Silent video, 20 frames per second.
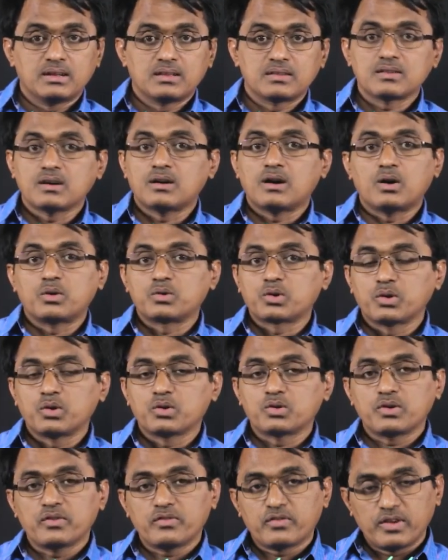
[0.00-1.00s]
So how to
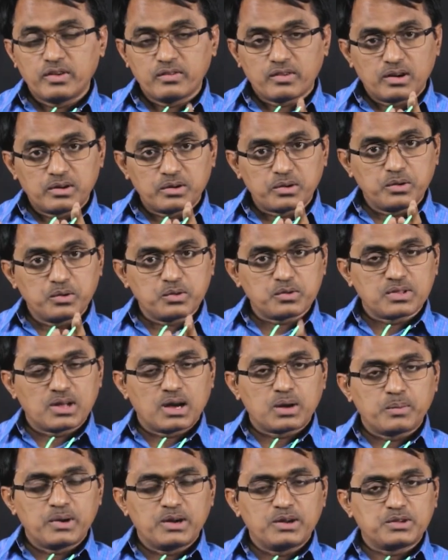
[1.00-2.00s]
use, if we want to use
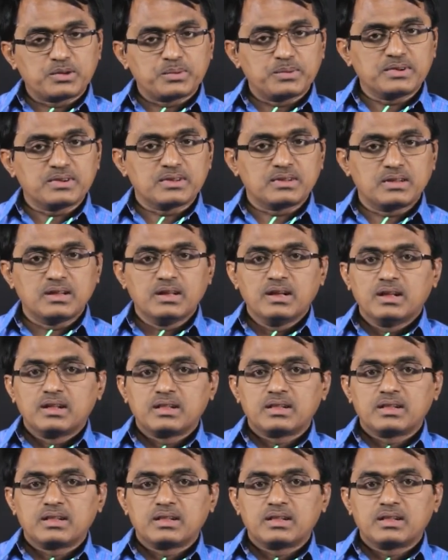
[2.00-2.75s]
normal distribution,